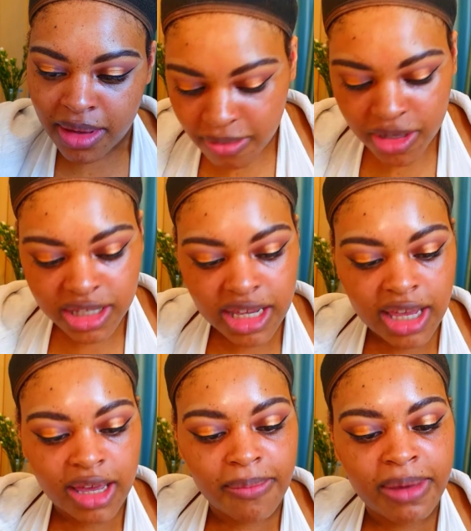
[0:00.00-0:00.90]
I'm gonna
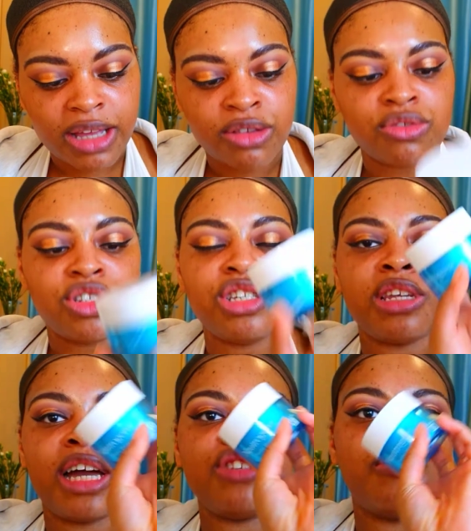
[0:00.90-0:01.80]
take my Neutrogena
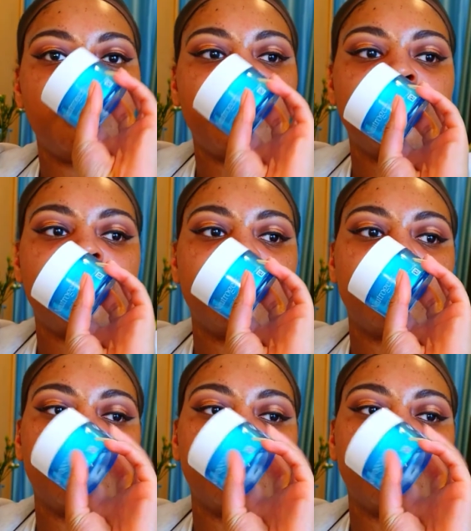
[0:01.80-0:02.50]
Hydro Boost